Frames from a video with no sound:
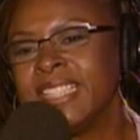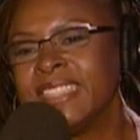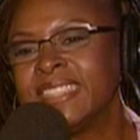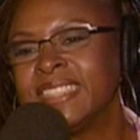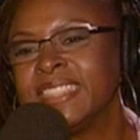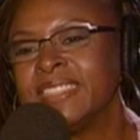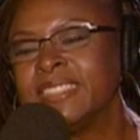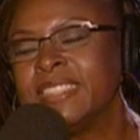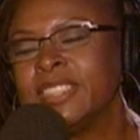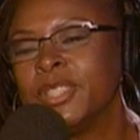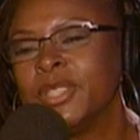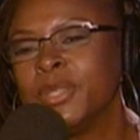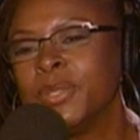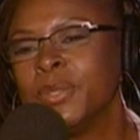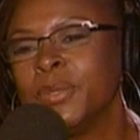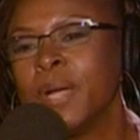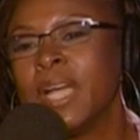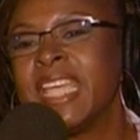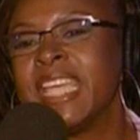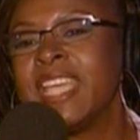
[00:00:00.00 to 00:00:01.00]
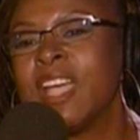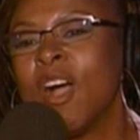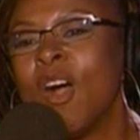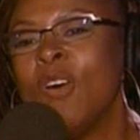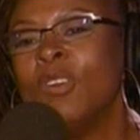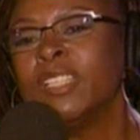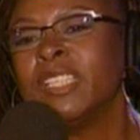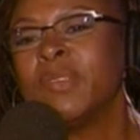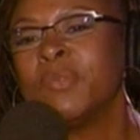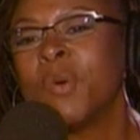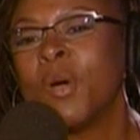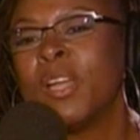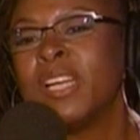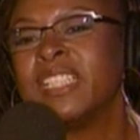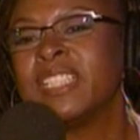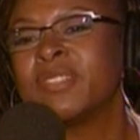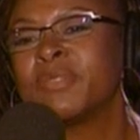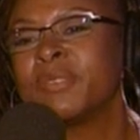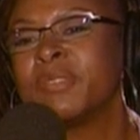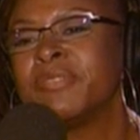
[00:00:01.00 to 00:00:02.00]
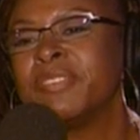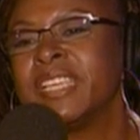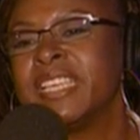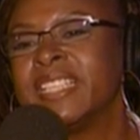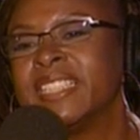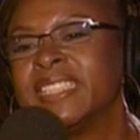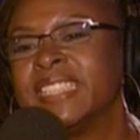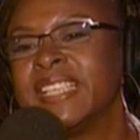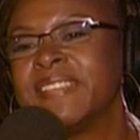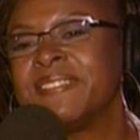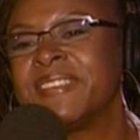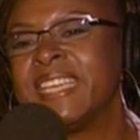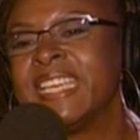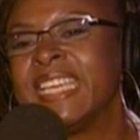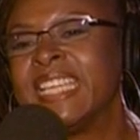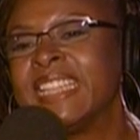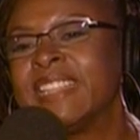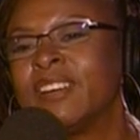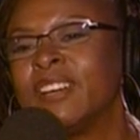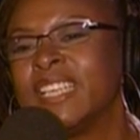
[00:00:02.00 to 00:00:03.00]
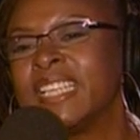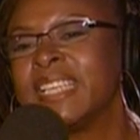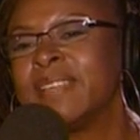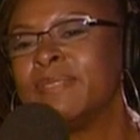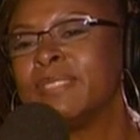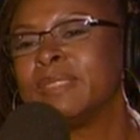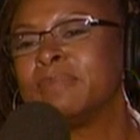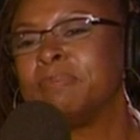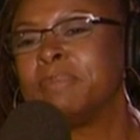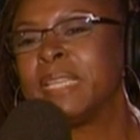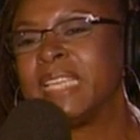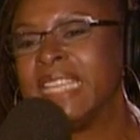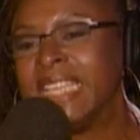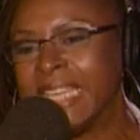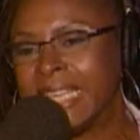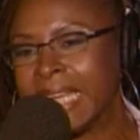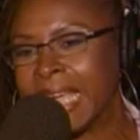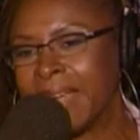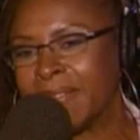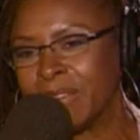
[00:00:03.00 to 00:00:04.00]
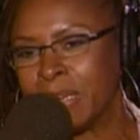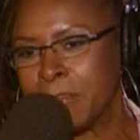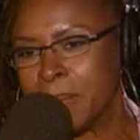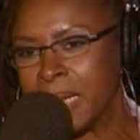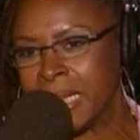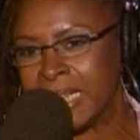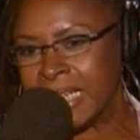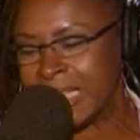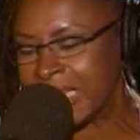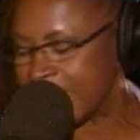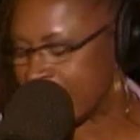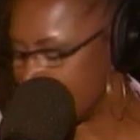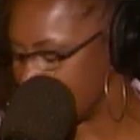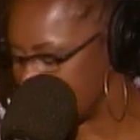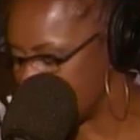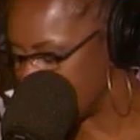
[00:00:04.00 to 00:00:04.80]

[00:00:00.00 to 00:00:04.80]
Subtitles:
But he only wanted to reveal if he thought he was beating everybody here.